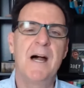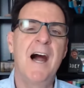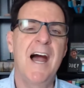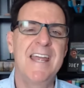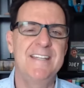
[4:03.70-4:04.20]

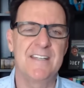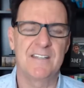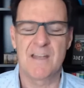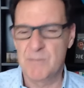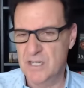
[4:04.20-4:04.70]
behind it
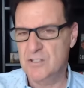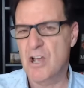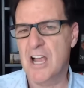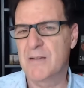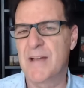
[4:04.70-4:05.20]
and i'm going to
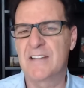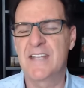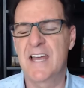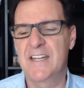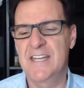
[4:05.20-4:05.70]
talk about
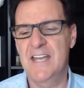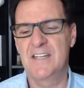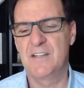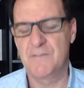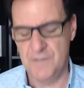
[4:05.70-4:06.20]
that again
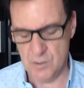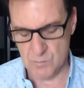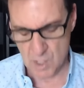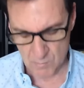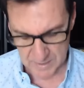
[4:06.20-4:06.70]
in a few
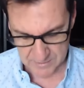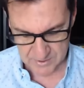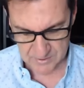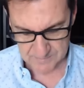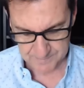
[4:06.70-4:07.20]

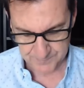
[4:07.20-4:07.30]
moments